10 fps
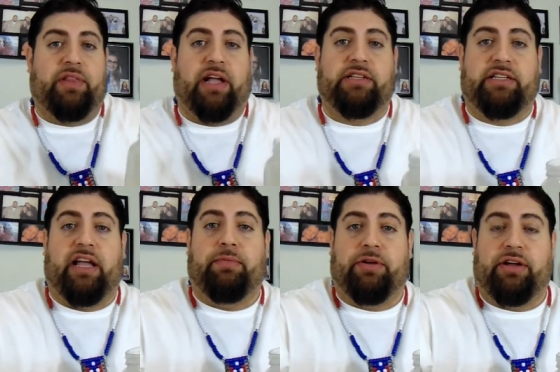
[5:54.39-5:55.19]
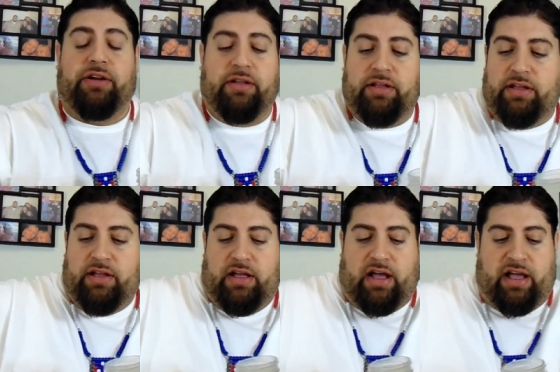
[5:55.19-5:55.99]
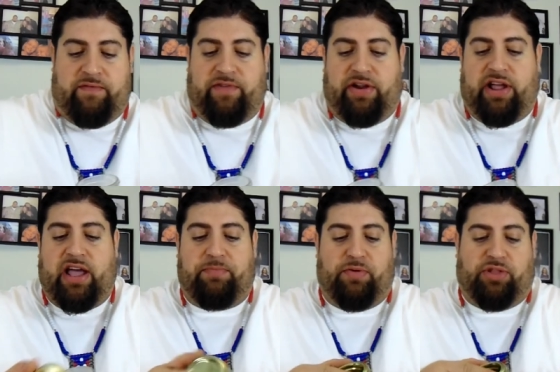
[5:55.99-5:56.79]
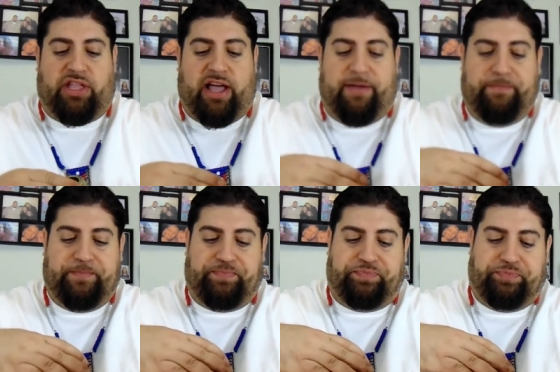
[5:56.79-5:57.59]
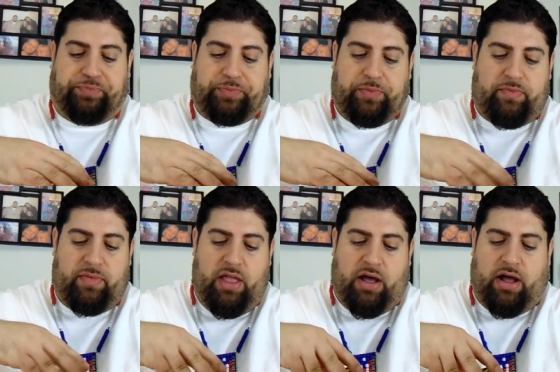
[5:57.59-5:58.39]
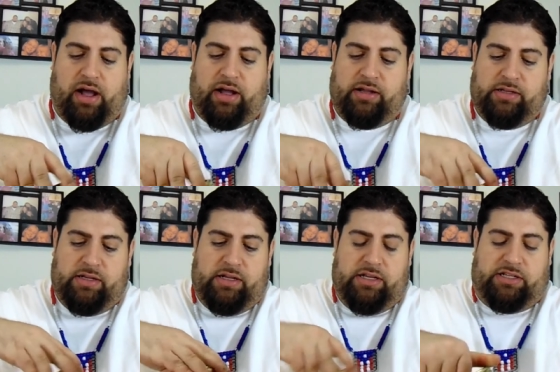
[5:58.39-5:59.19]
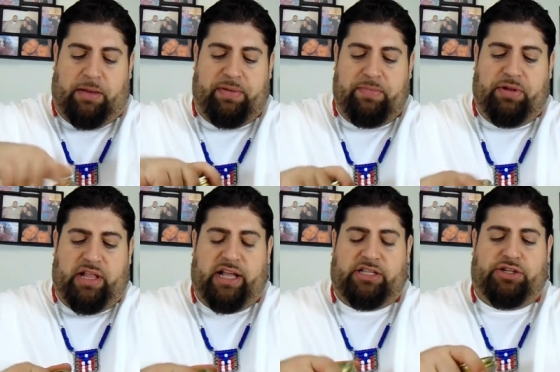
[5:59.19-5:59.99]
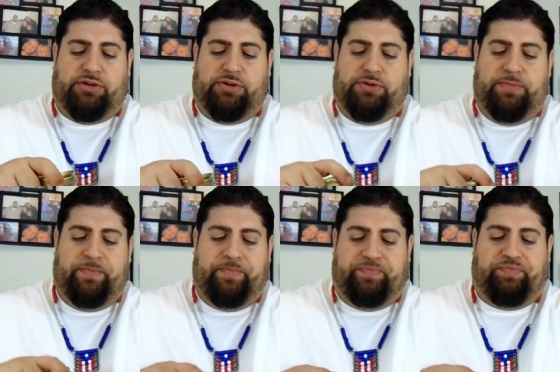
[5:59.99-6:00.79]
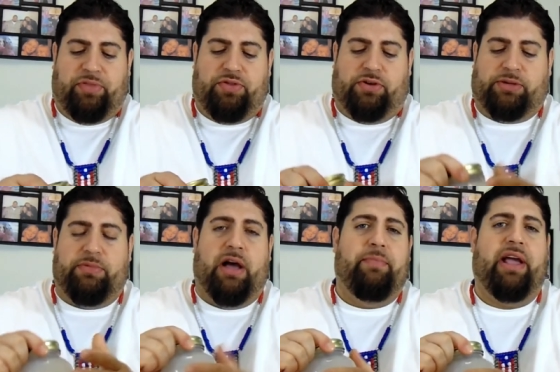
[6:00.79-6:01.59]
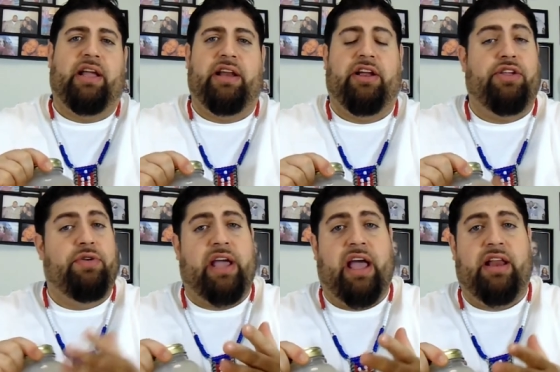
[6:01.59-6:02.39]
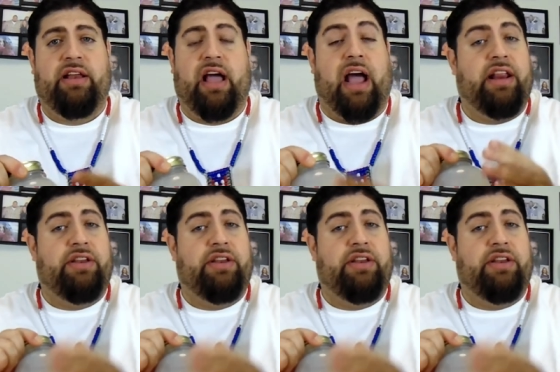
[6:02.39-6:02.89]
That's damn good. I am very happy with that. Uh, some people like to throw some nutmeg in there. You can. I